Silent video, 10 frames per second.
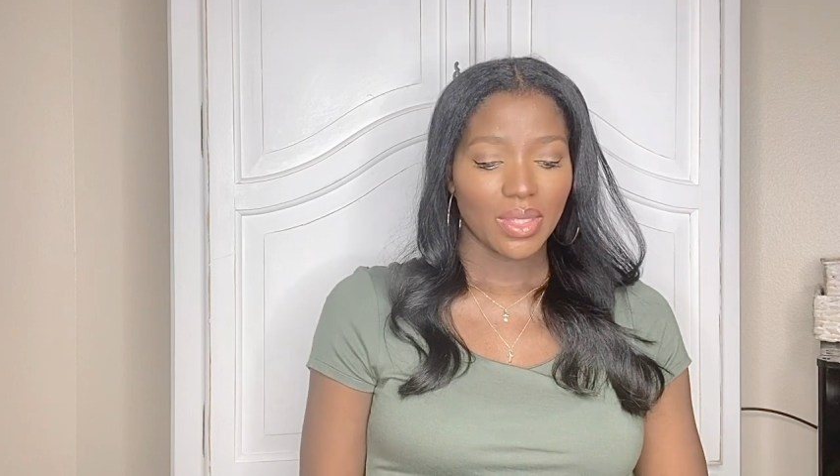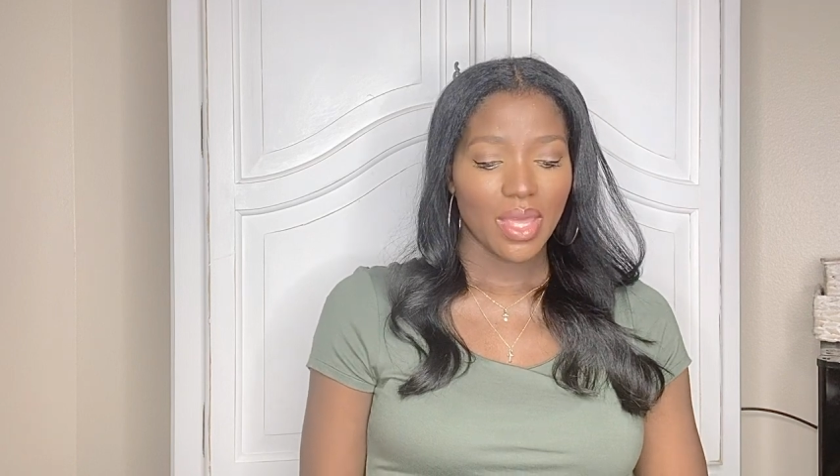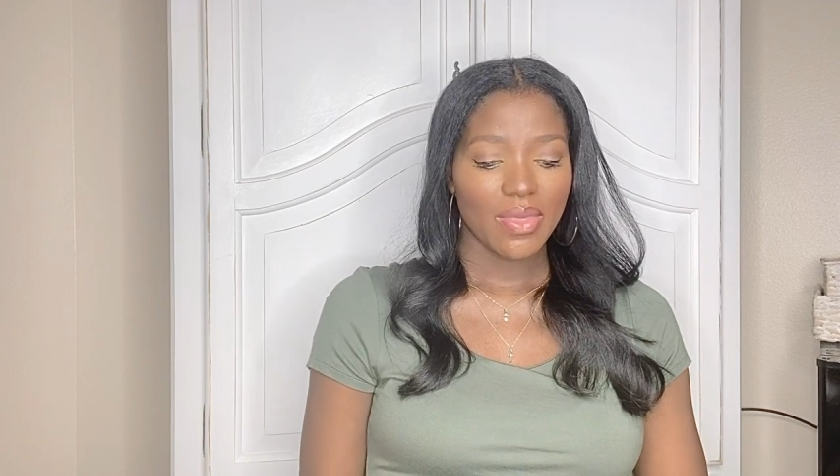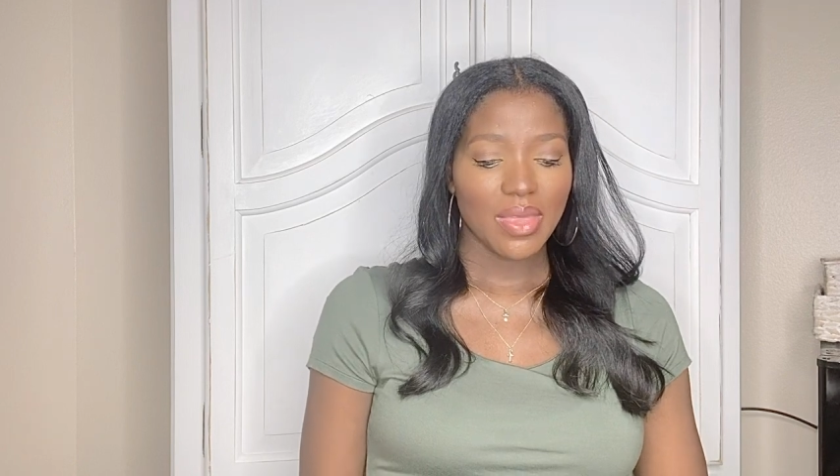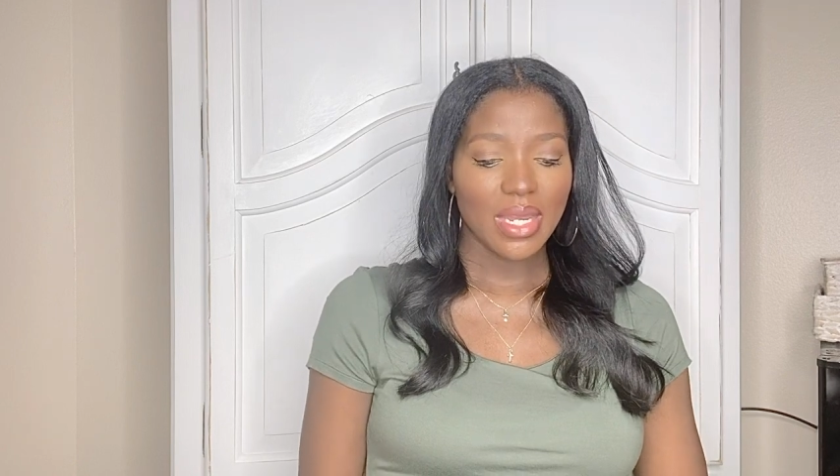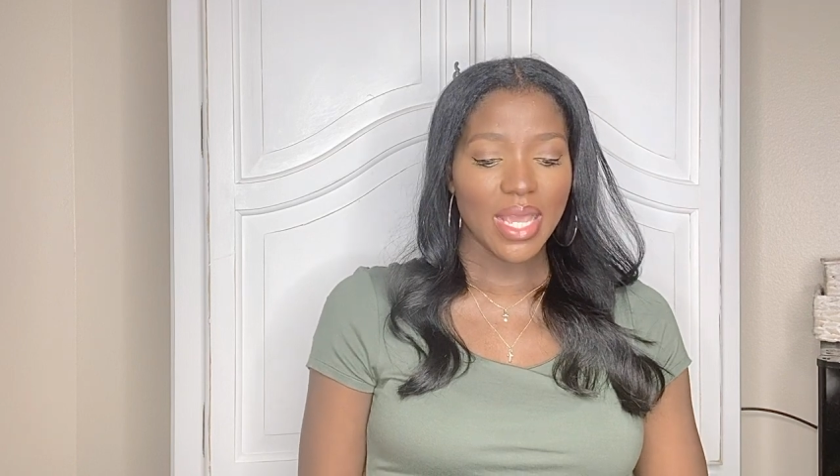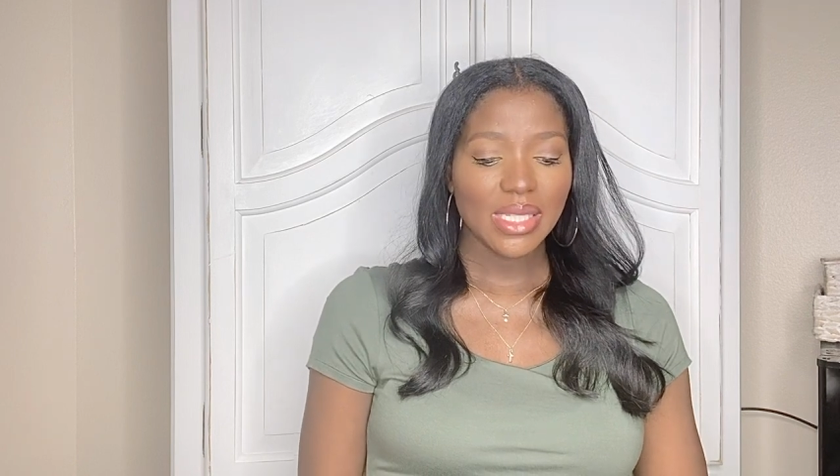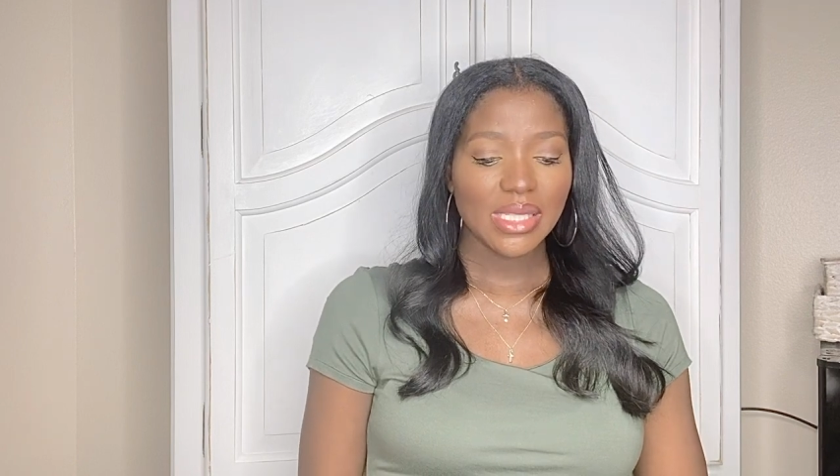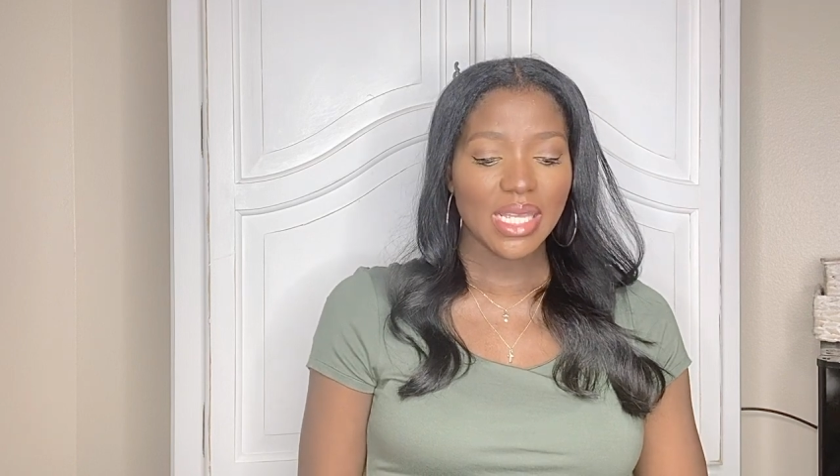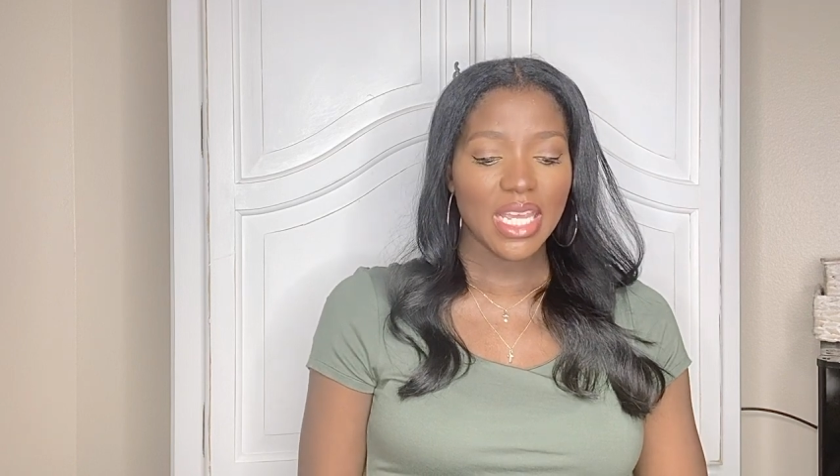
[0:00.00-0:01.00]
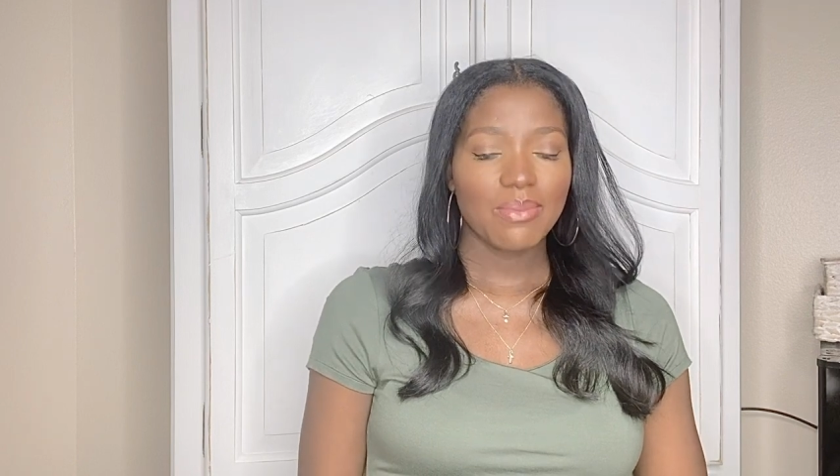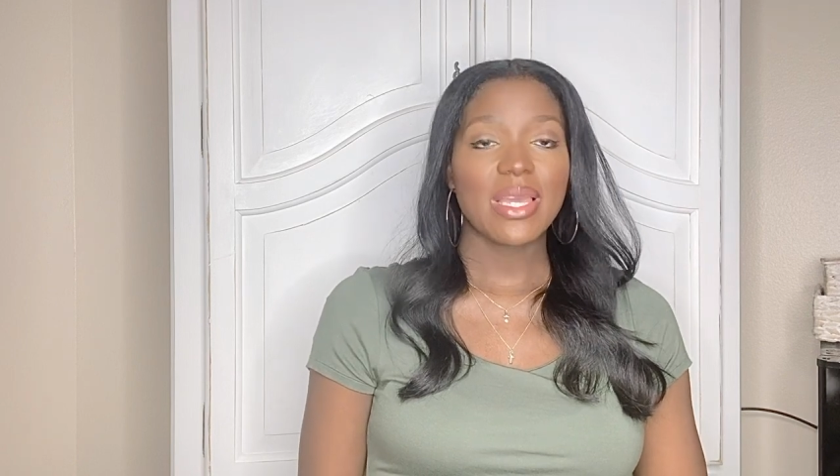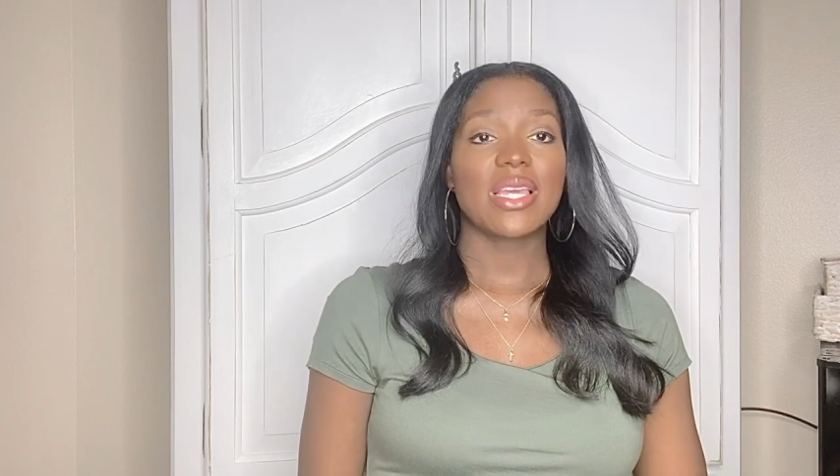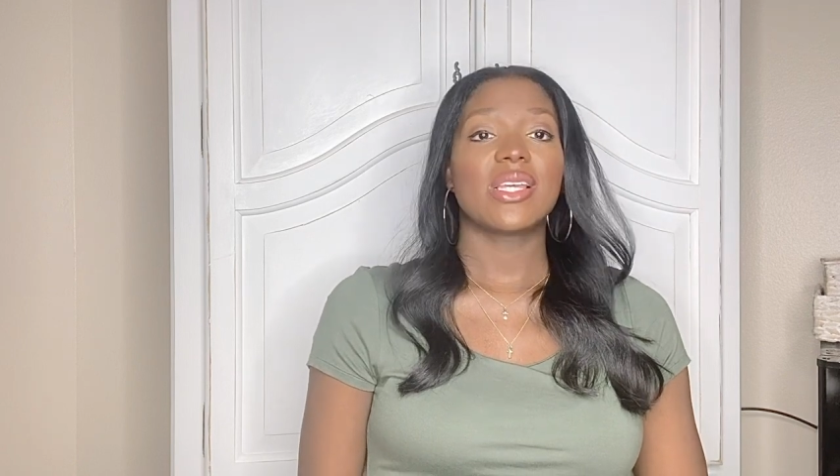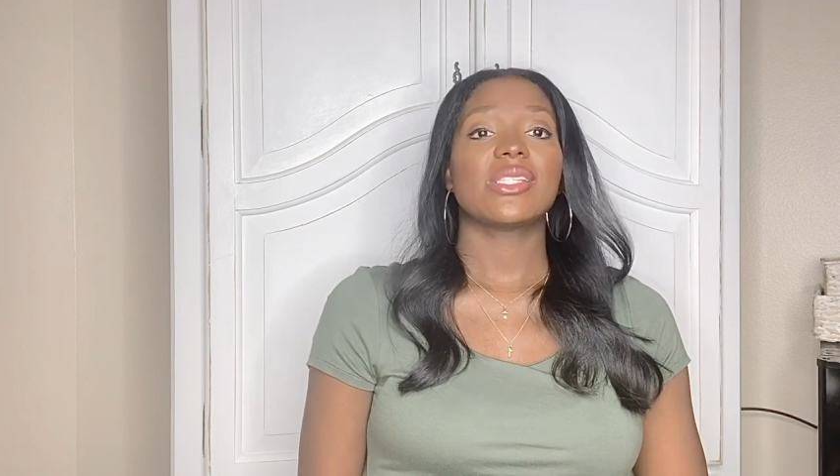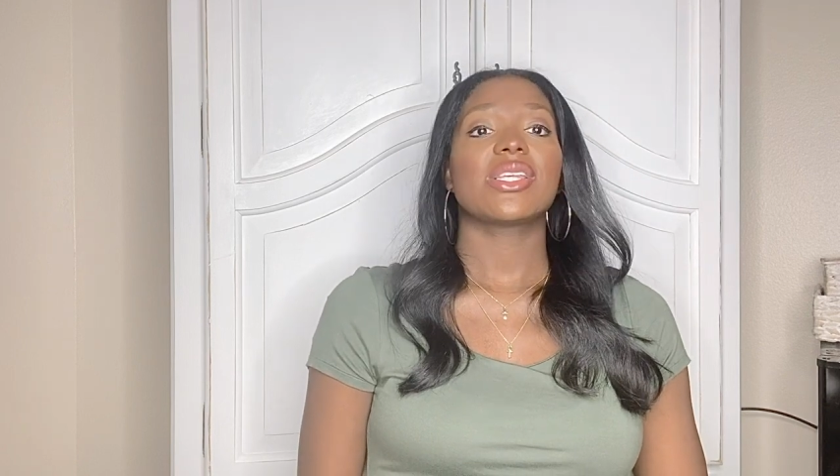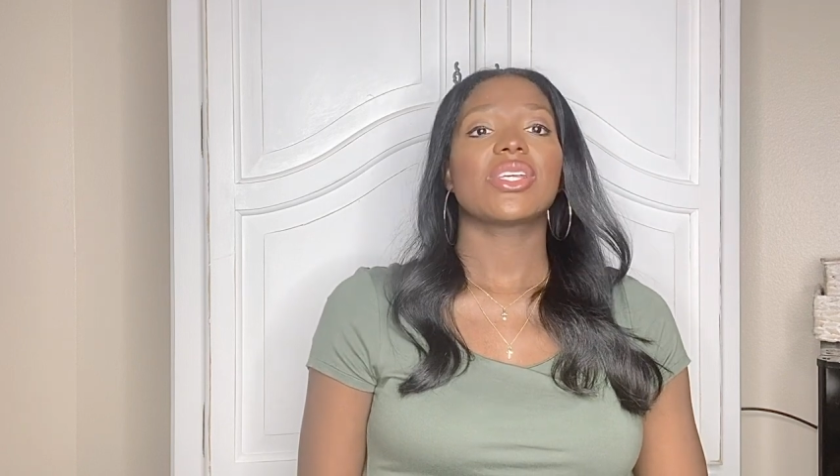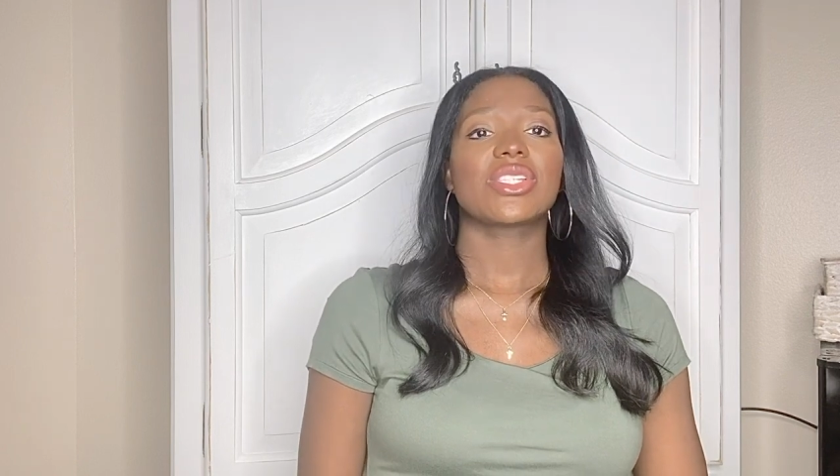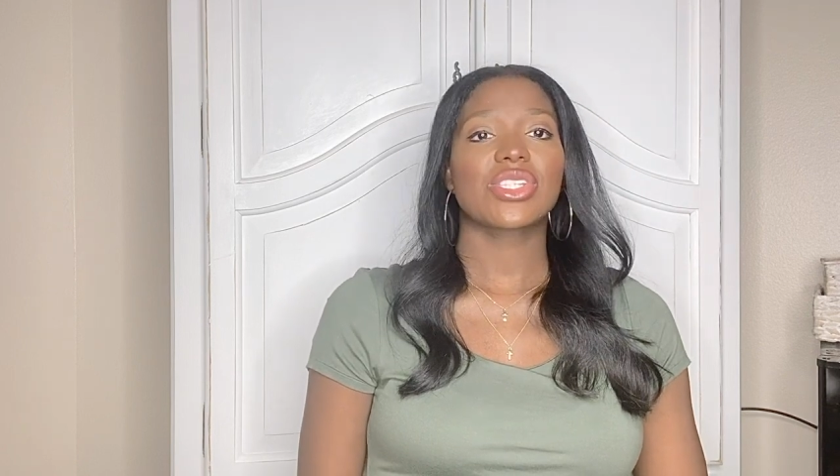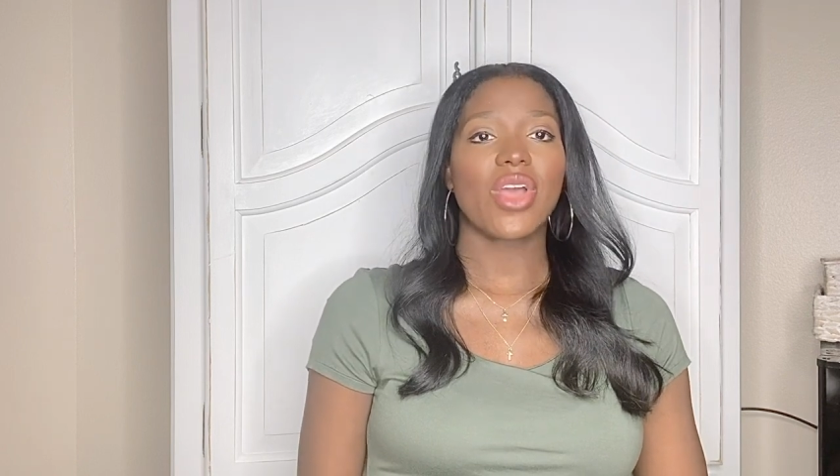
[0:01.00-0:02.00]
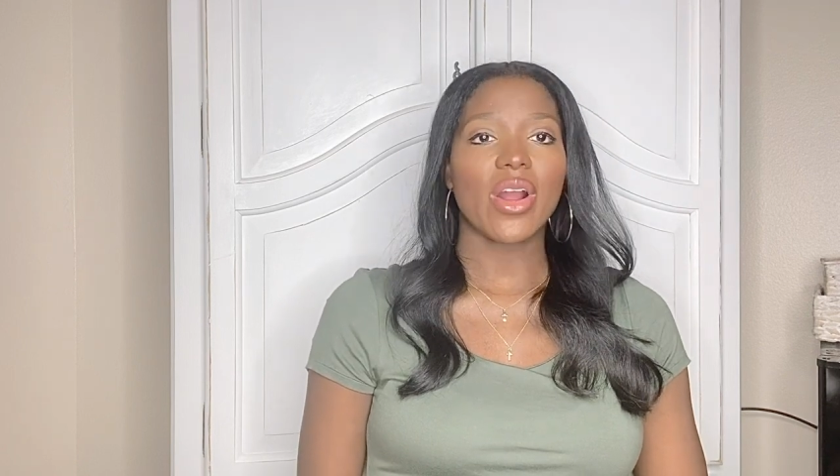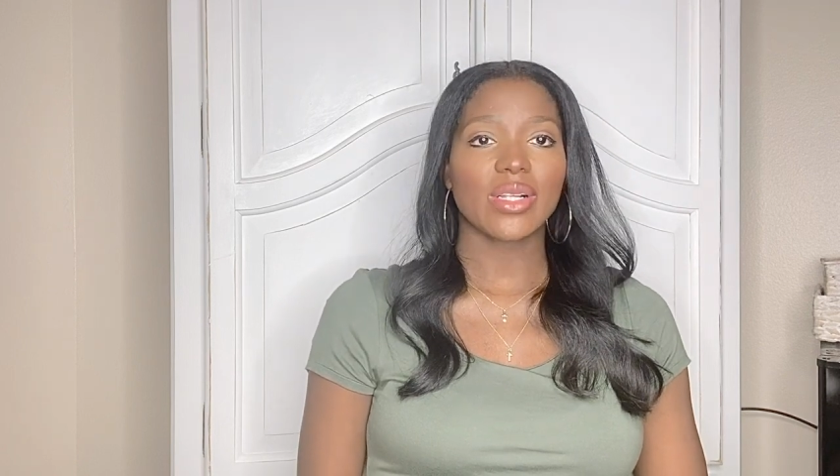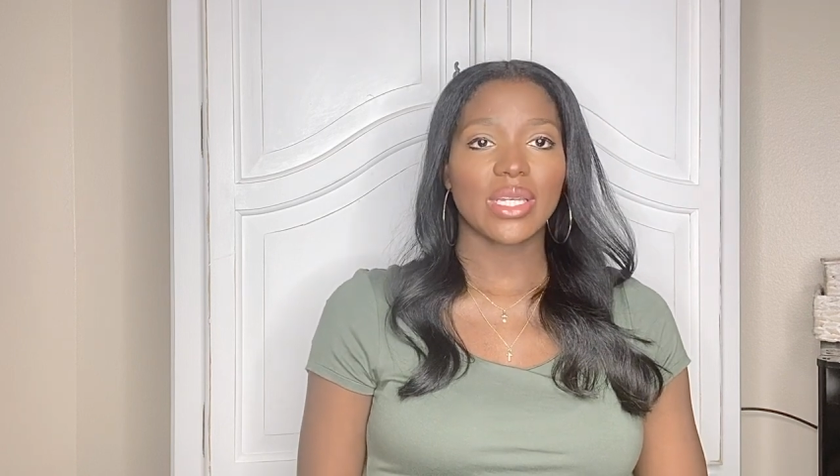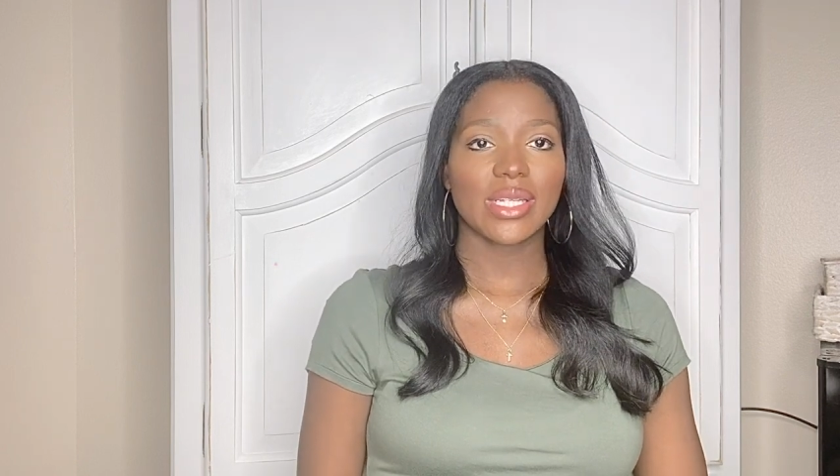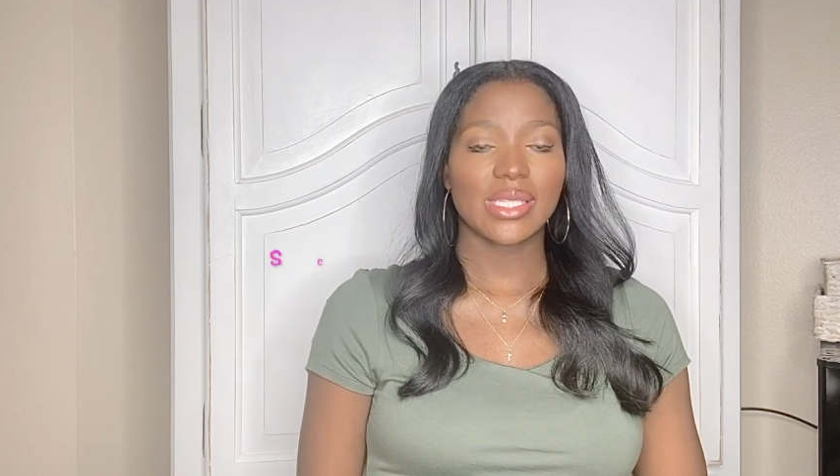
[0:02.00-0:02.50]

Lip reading: The next name is Scarlett.